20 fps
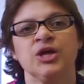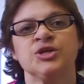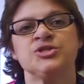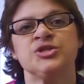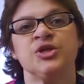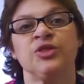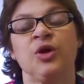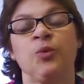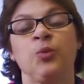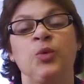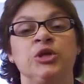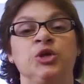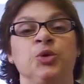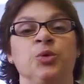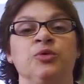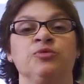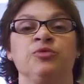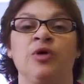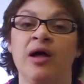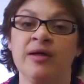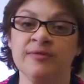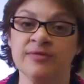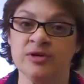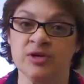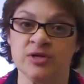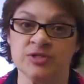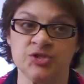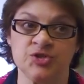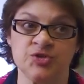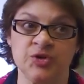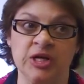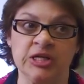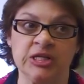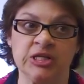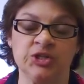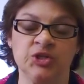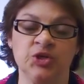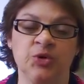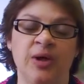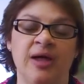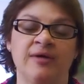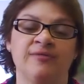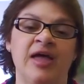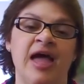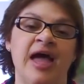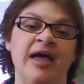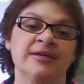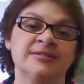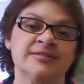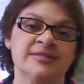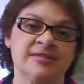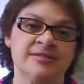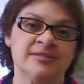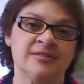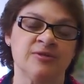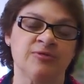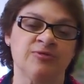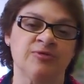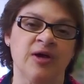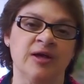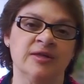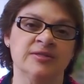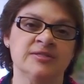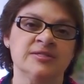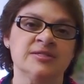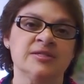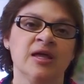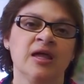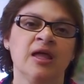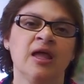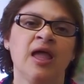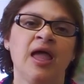so that when you arrive in Australia, you have access to funds,